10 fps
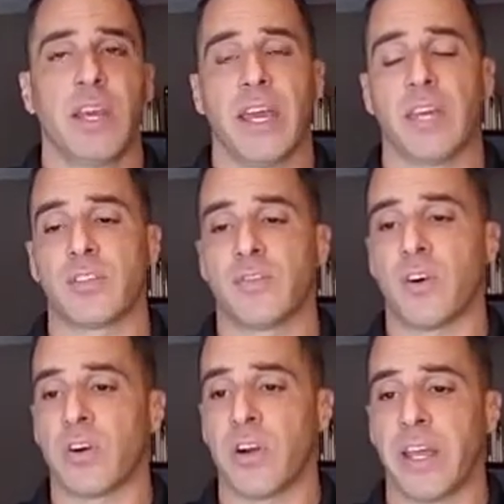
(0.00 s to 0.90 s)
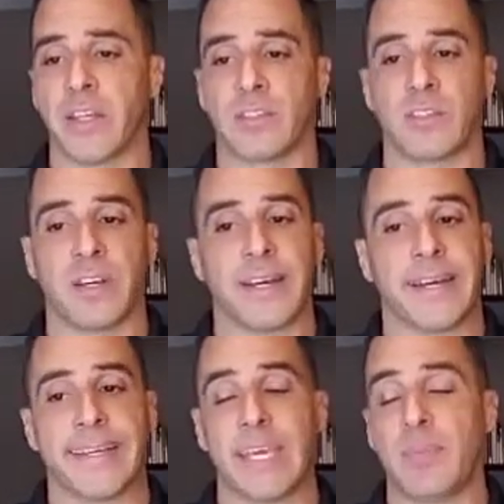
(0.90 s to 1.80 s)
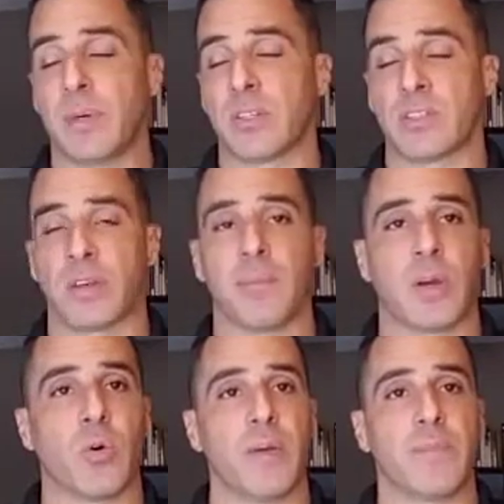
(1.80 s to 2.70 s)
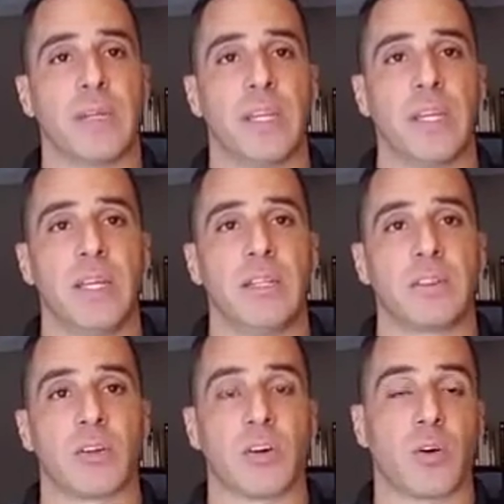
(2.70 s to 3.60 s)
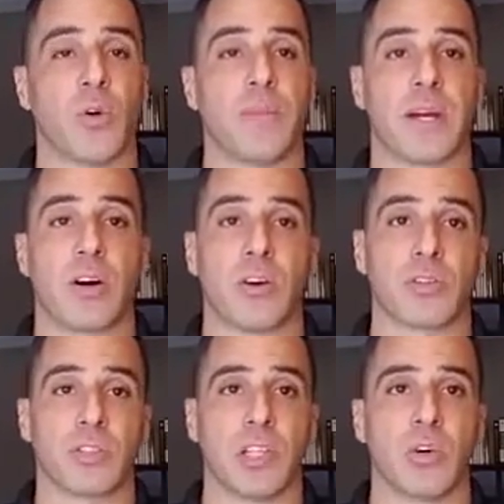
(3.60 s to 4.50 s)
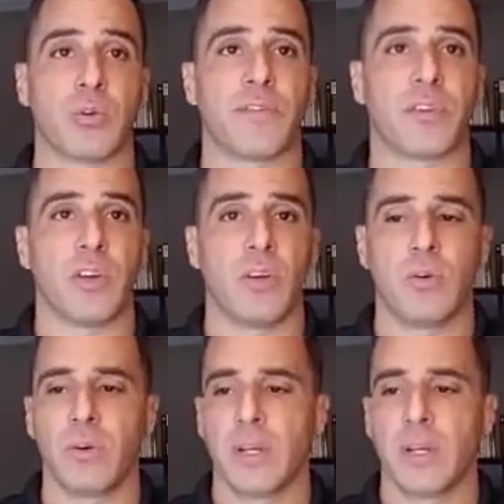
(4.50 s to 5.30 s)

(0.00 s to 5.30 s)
as far as keeping some equipment needs or equipment costs lower for you.